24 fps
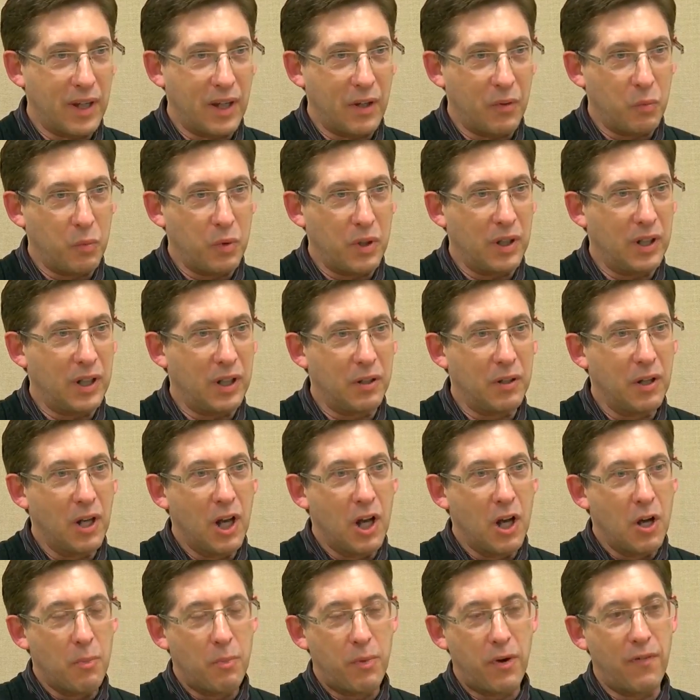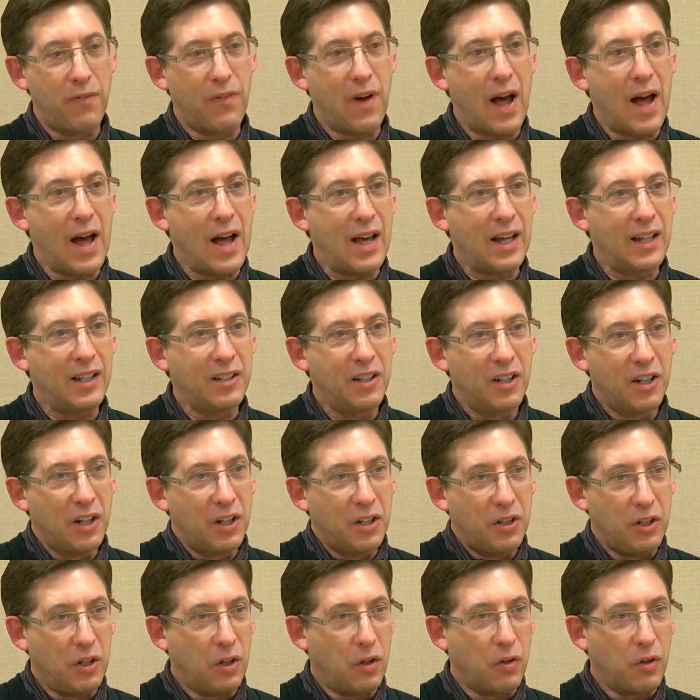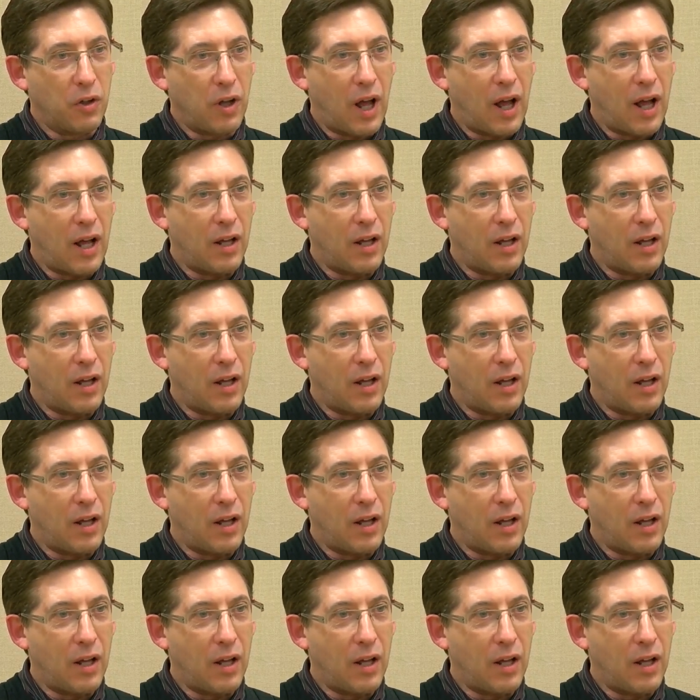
and really provide you know,